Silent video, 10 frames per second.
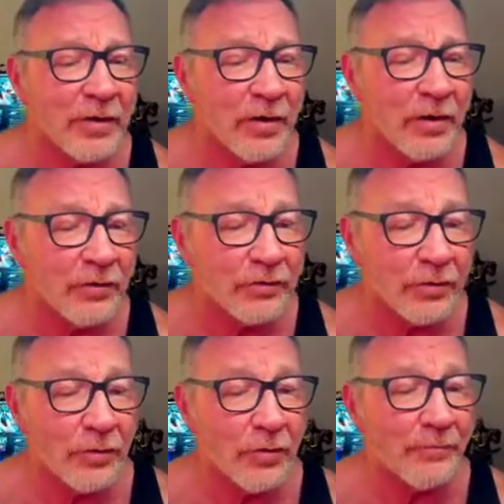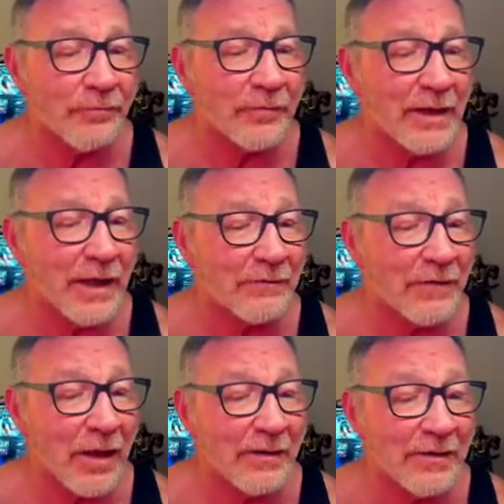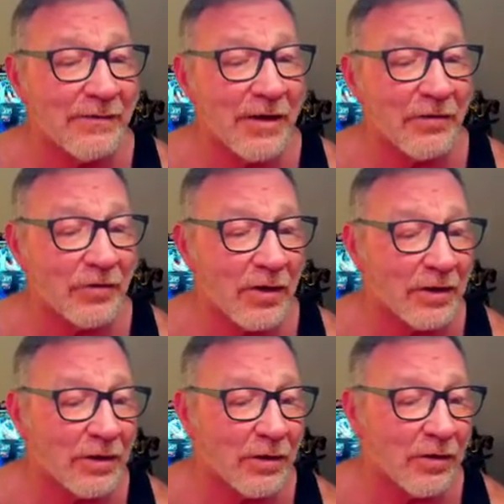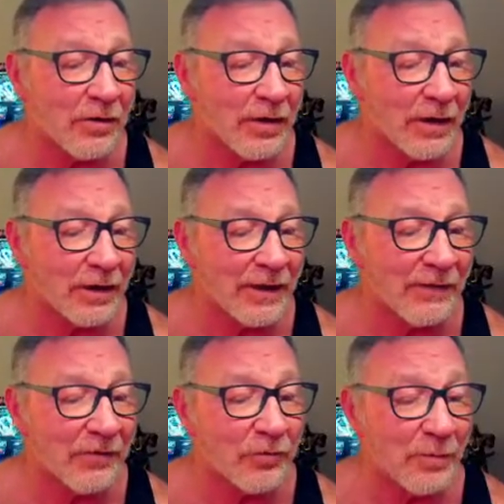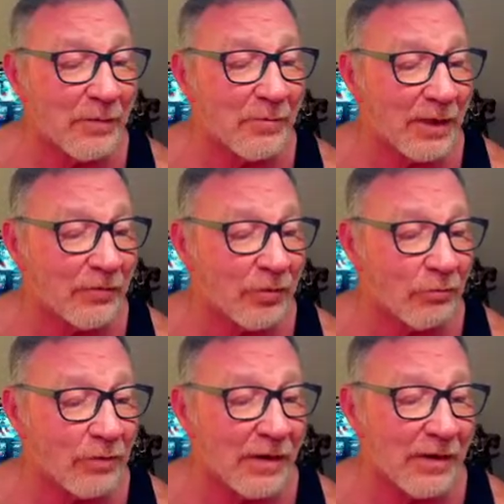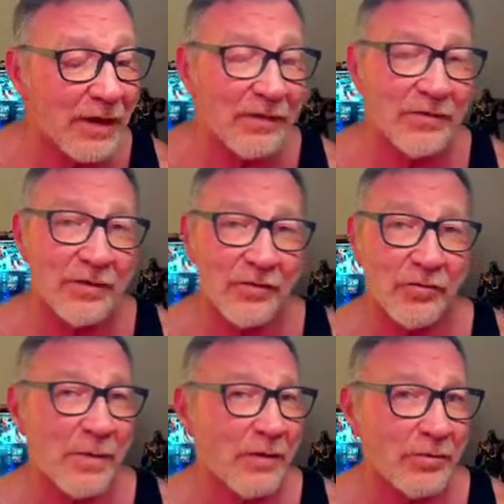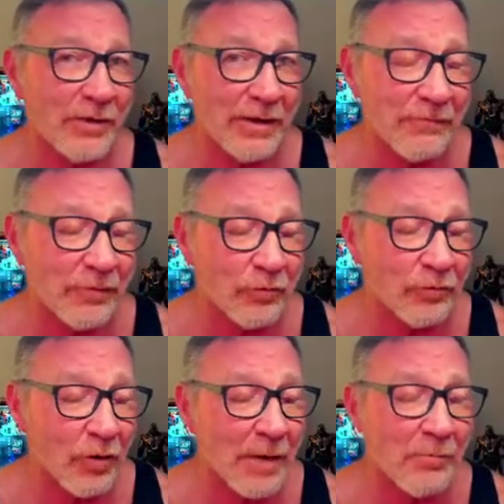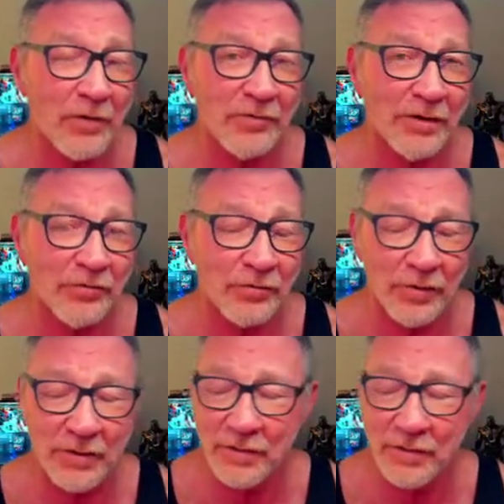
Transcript: So yeah, a lot of details on here. And again, the speed paints are really nice, and especially if your dry brushing is good,